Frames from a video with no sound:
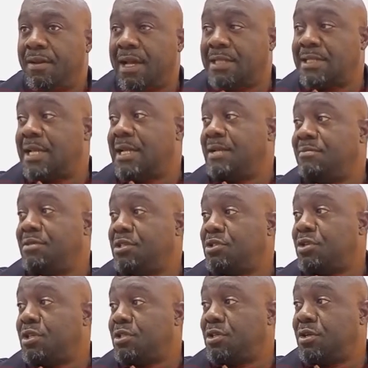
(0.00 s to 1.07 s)
as an
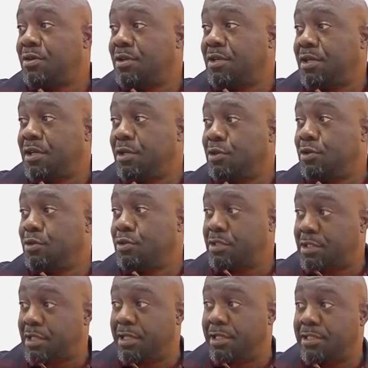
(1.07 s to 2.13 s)
administrator in Ogun
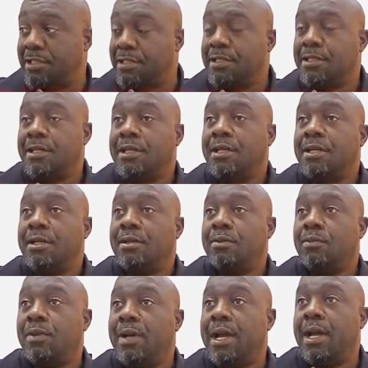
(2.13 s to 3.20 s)
State,
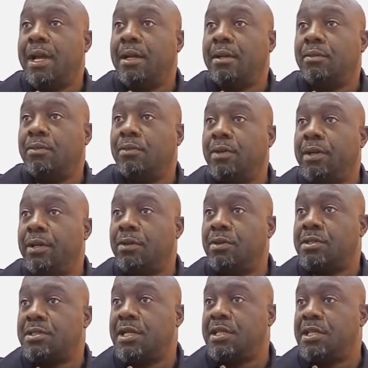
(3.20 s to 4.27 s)
where we
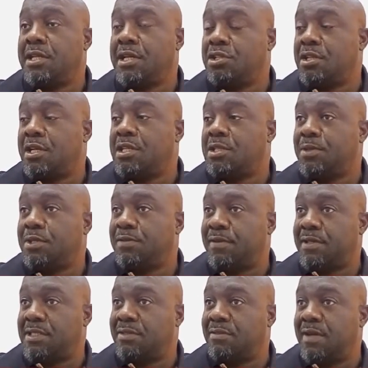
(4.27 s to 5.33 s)
hosted the National Sports
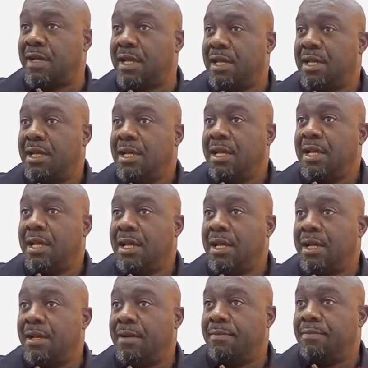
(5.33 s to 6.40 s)
Festival
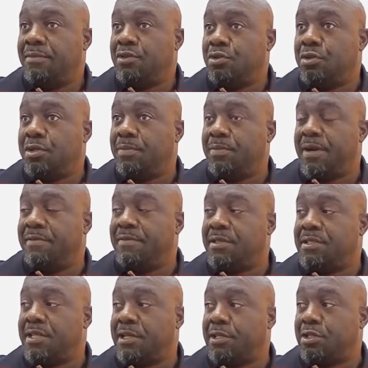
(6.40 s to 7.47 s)
through the private
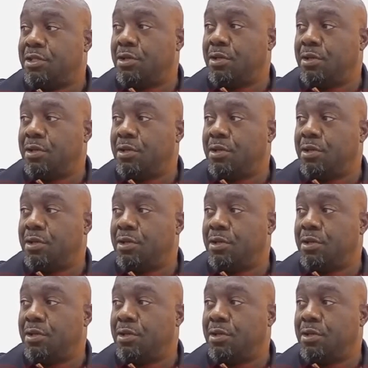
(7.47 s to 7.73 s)
sector